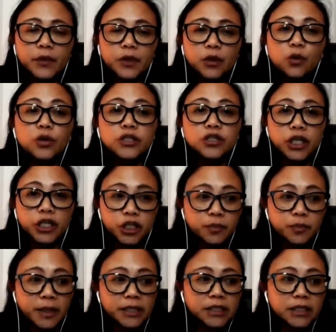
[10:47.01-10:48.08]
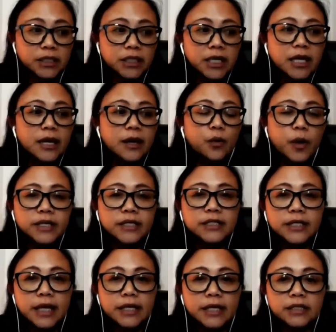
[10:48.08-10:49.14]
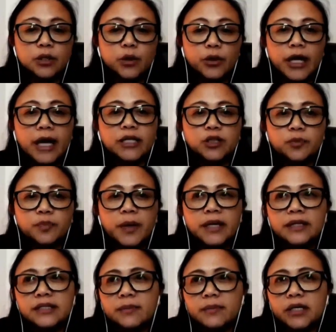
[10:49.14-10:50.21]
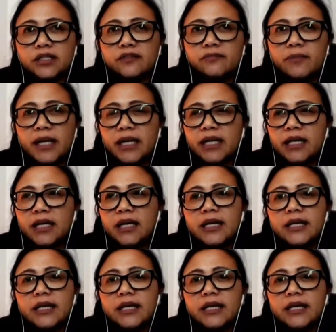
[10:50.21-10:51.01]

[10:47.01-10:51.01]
court judgment where it says, you know, they had to pay this amount of money.